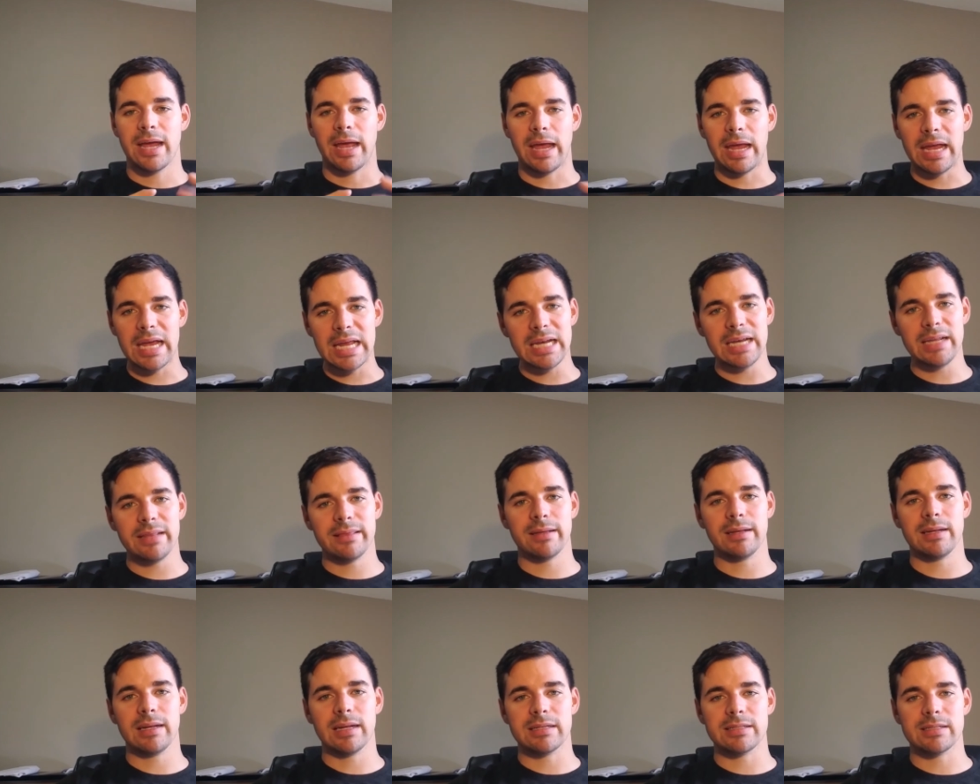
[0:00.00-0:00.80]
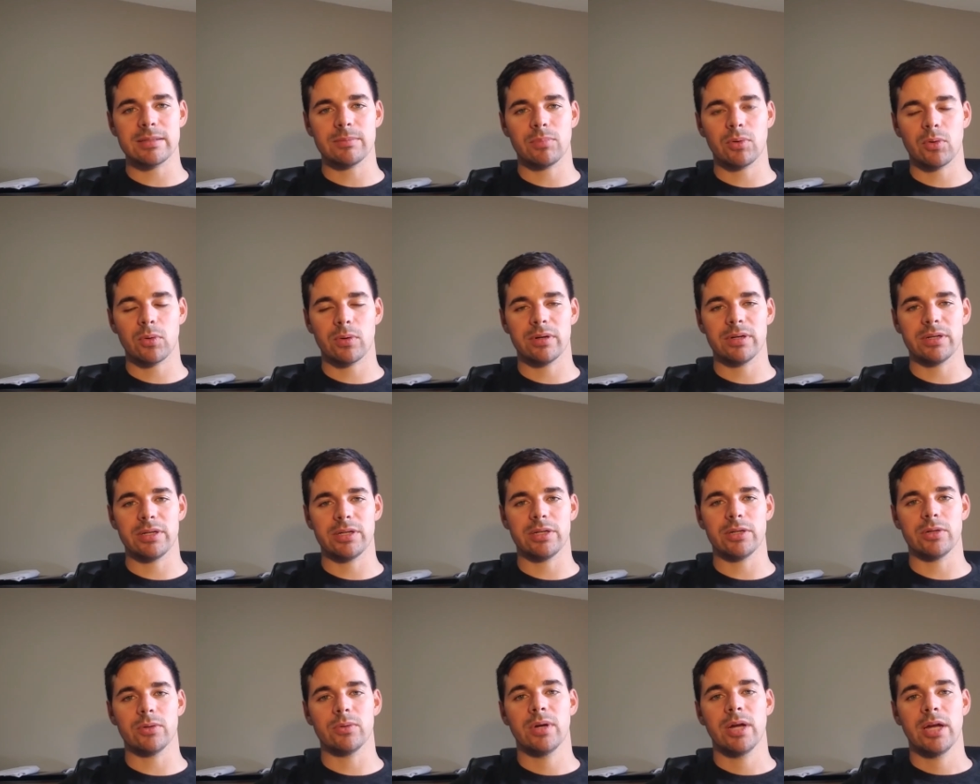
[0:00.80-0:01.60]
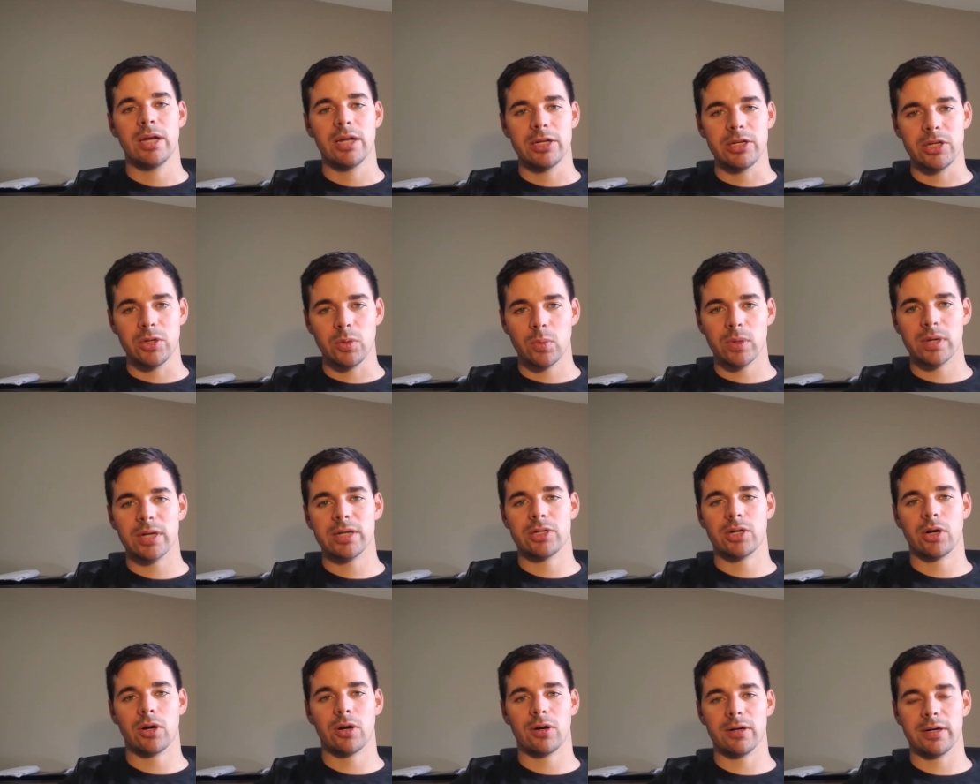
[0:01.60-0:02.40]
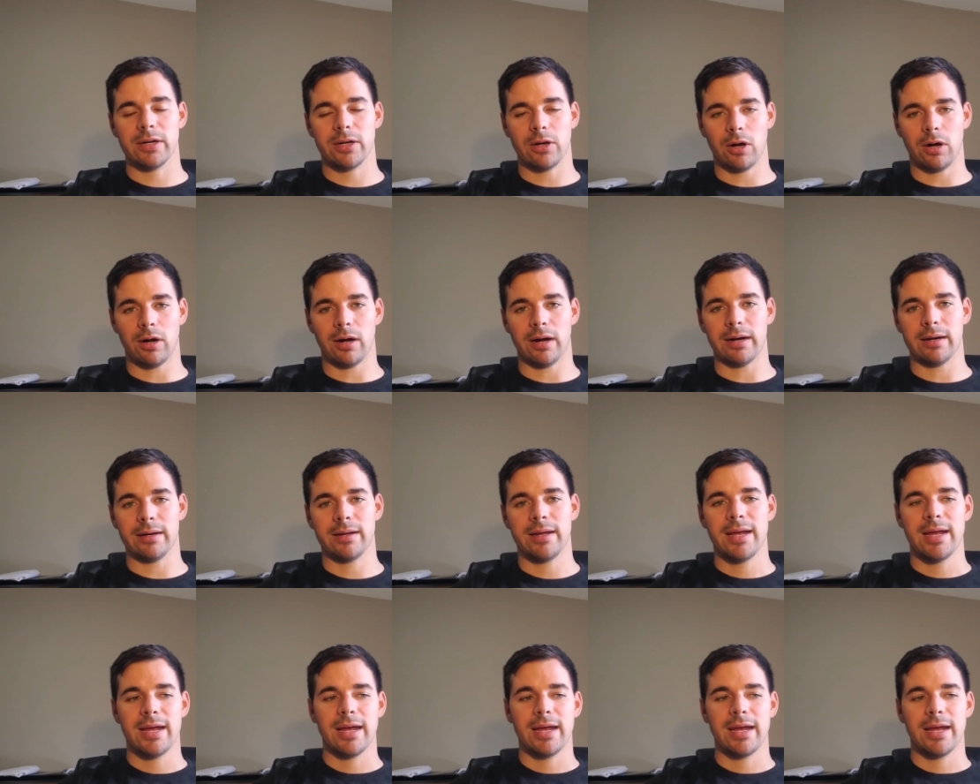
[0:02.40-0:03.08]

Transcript: anything that's important to you, you want to turn it on.